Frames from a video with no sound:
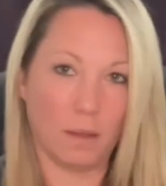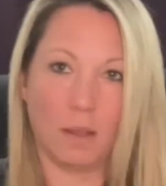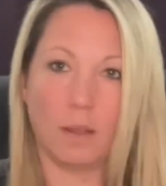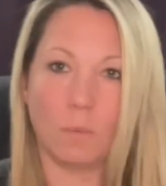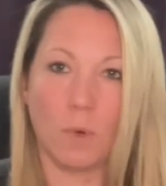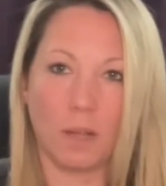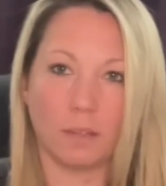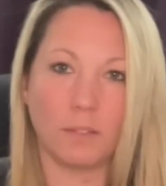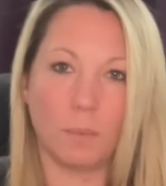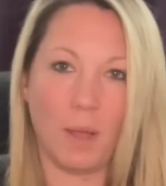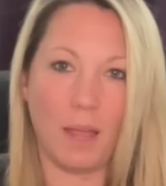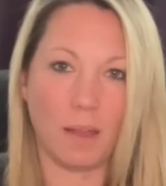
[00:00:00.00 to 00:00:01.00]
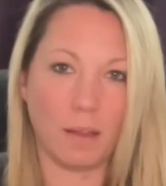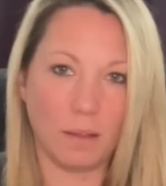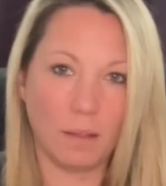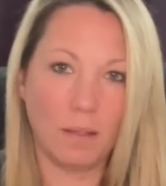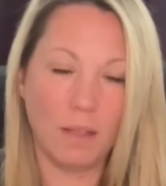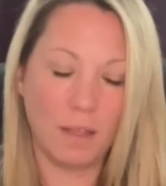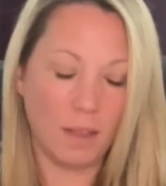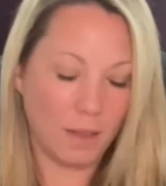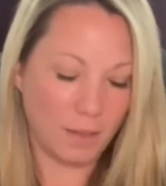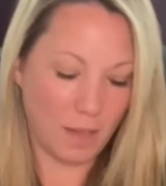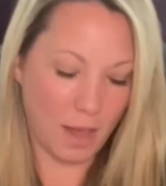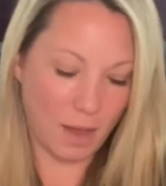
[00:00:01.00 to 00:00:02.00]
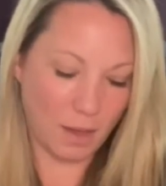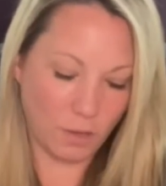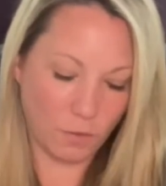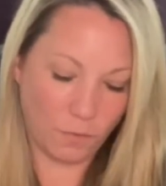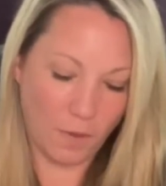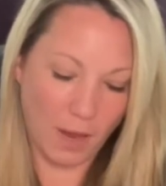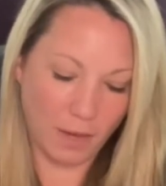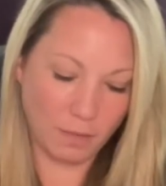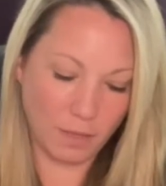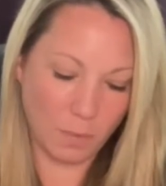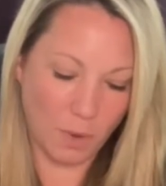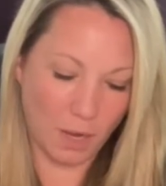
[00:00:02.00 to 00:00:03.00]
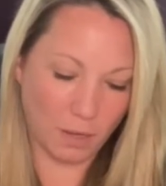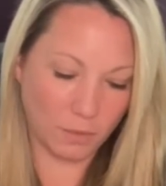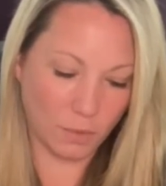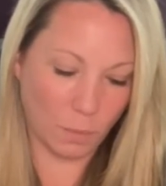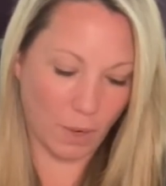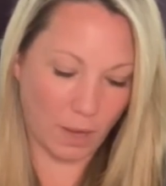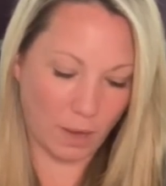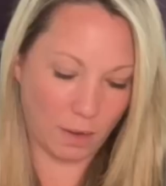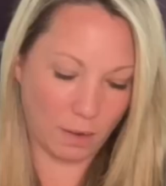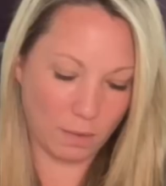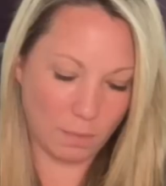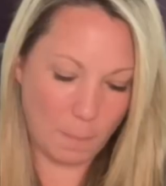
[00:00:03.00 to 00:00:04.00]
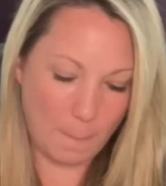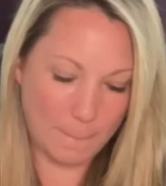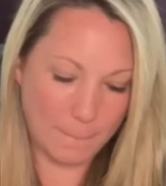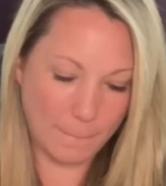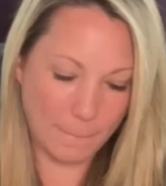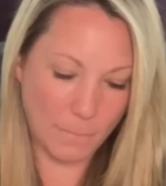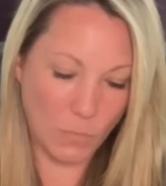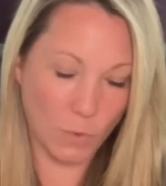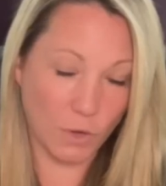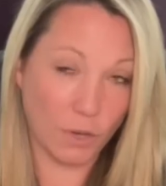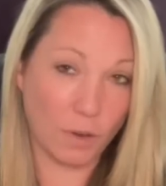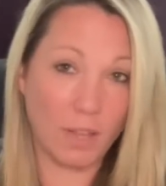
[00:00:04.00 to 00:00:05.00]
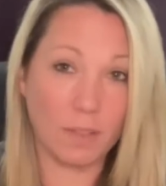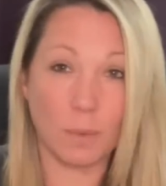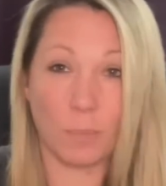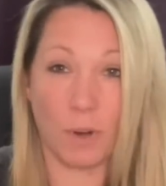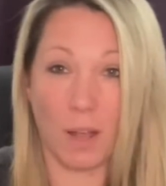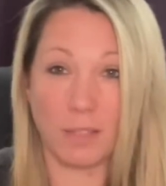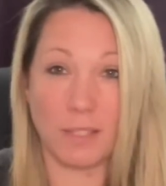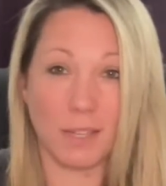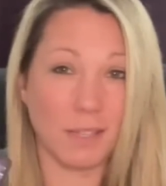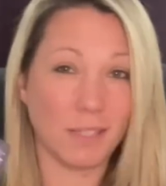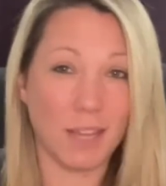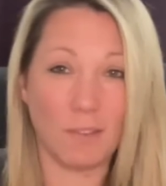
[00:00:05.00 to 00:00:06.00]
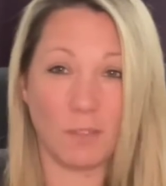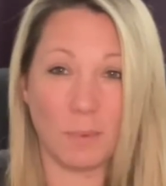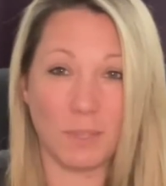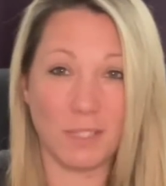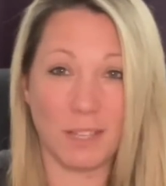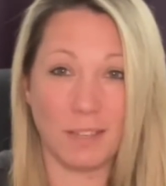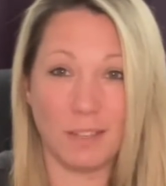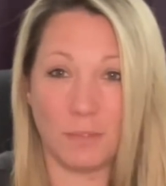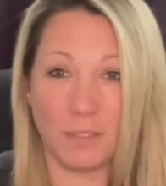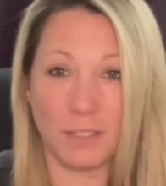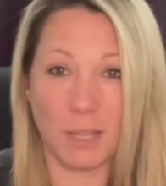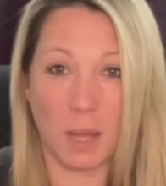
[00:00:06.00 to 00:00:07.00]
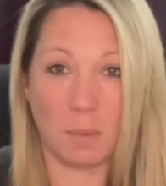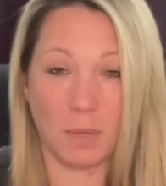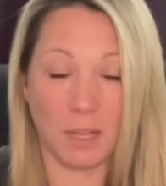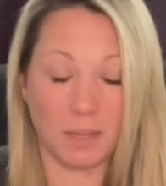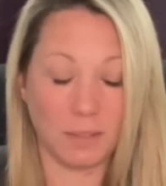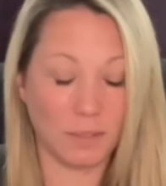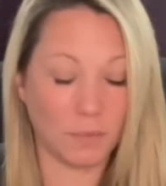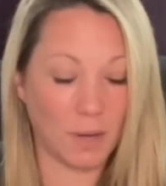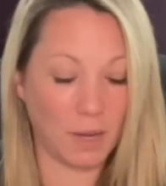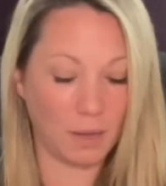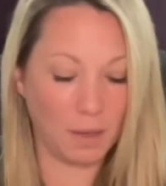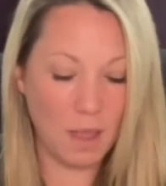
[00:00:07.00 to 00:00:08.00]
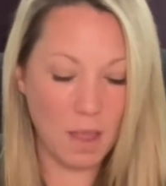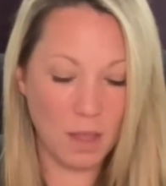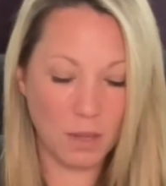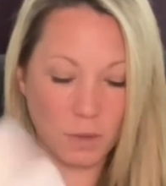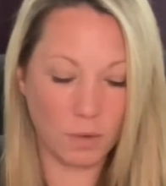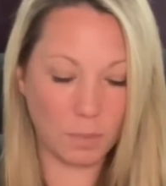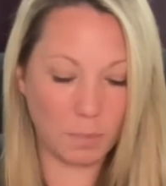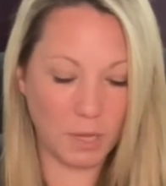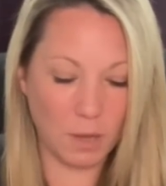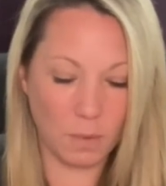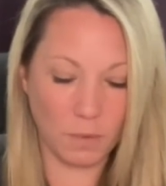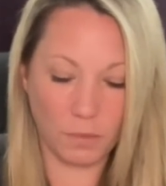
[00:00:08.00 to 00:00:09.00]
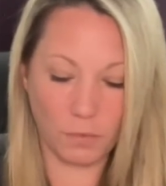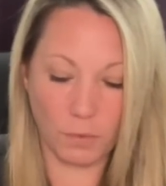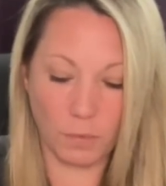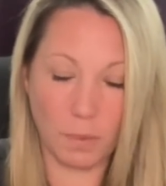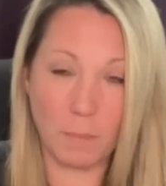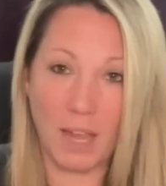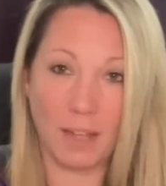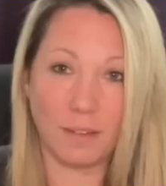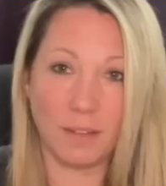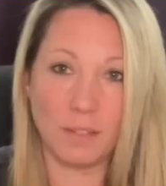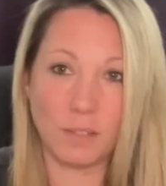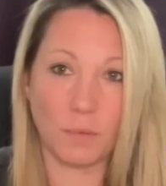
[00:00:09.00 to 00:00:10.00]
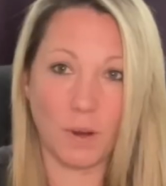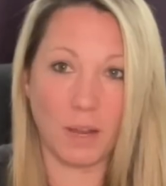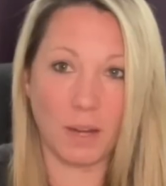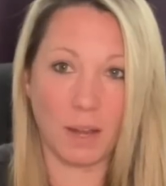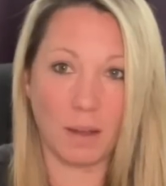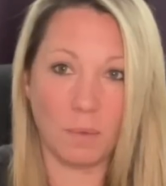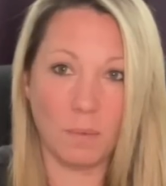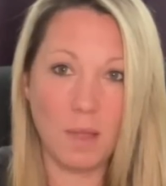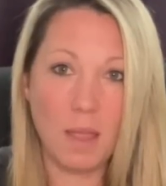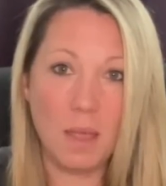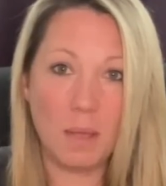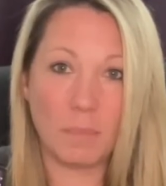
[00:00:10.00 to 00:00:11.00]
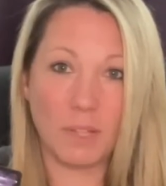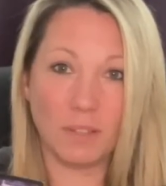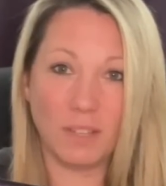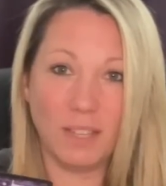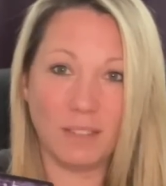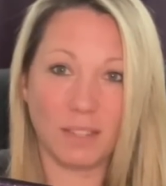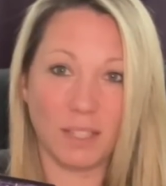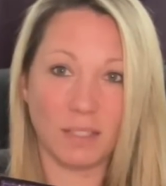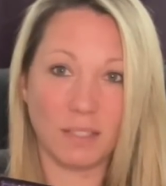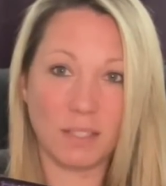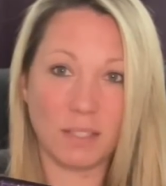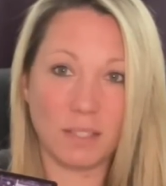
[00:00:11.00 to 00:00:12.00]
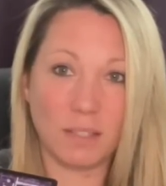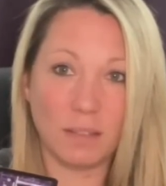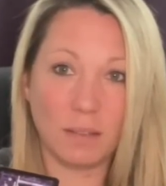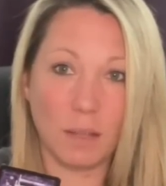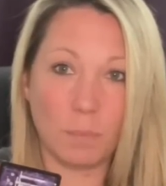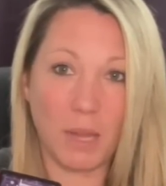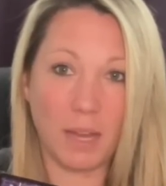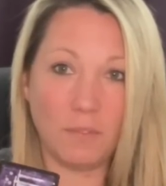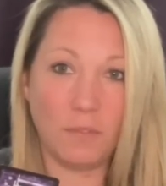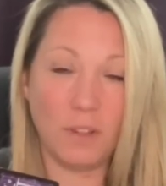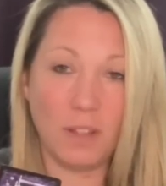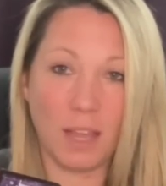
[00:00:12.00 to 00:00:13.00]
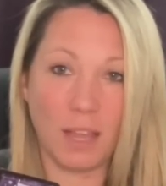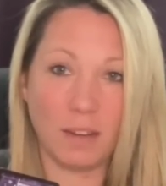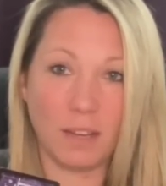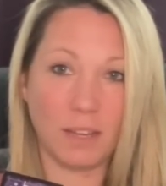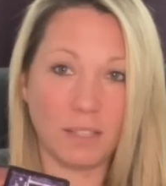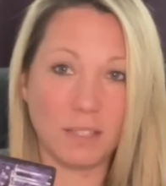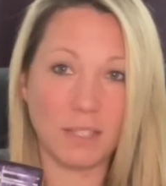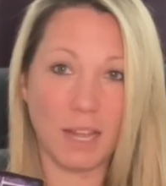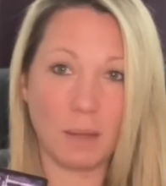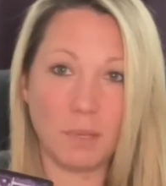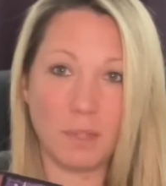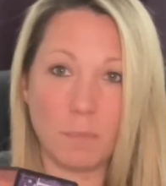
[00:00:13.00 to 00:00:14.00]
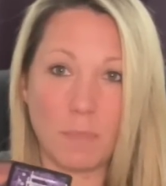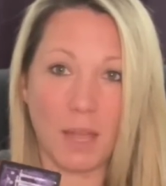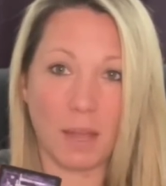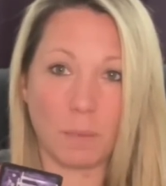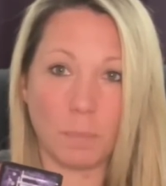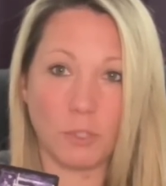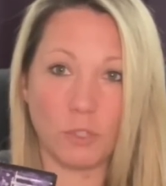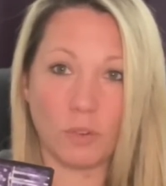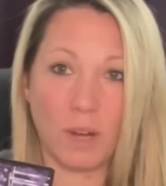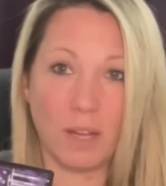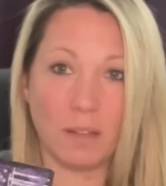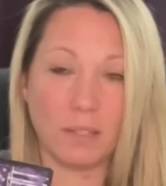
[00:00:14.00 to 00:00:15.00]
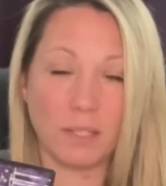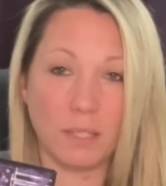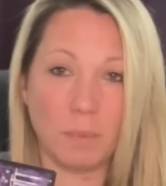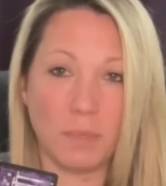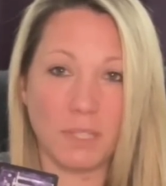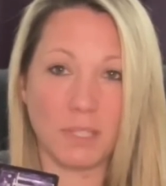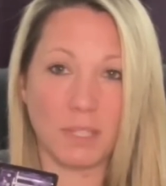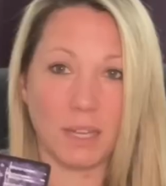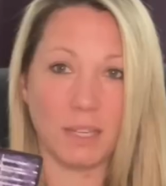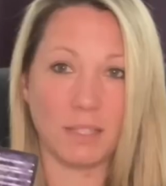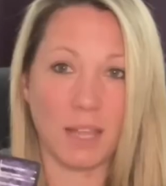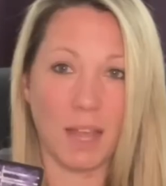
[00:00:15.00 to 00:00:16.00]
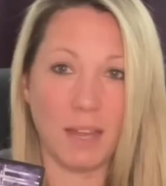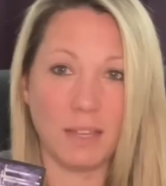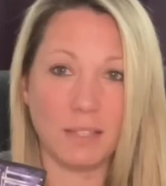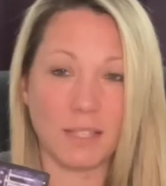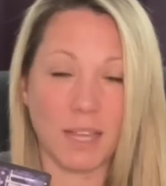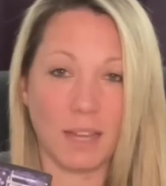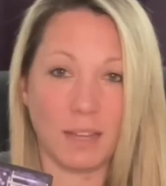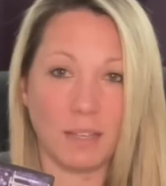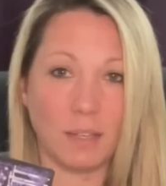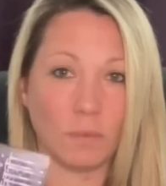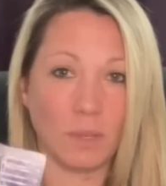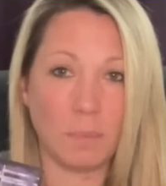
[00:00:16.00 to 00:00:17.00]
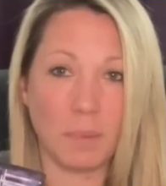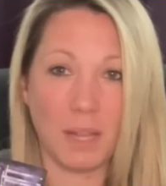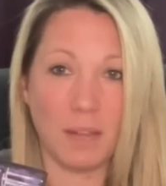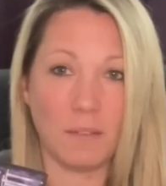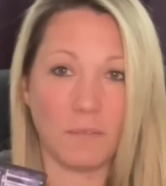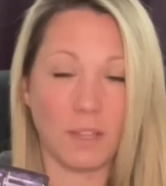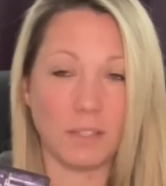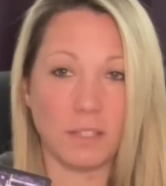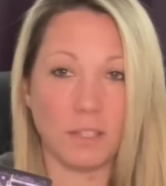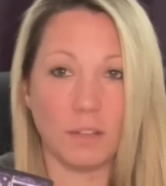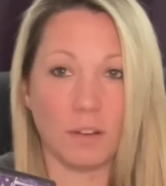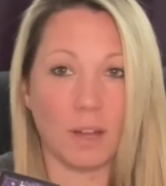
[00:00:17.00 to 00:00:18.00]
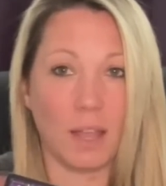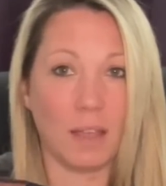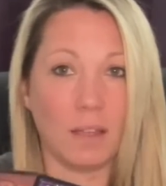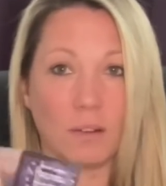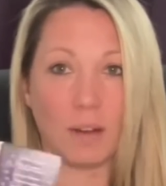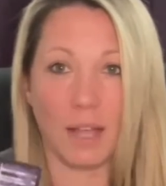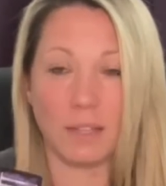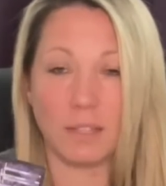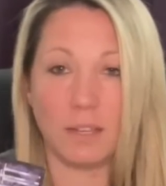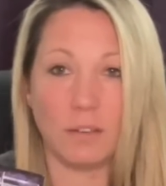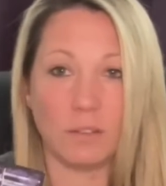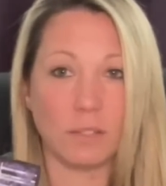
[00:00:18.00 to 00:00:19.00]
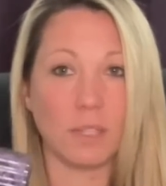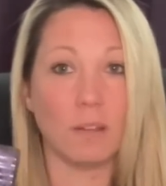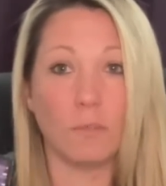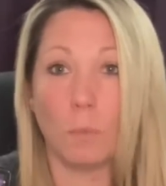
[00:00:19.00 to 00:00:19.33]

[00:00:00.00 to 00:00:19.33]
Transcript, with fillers: and walked away. Yeah, you finally walked away where you're in the process. Everyone's on different timelines, right? You could be going through the madness right now, but look at this. A painful ending, stabbed in the back, betrayal, sleepless nights, high anxiety, replaying events in your head or asking yourself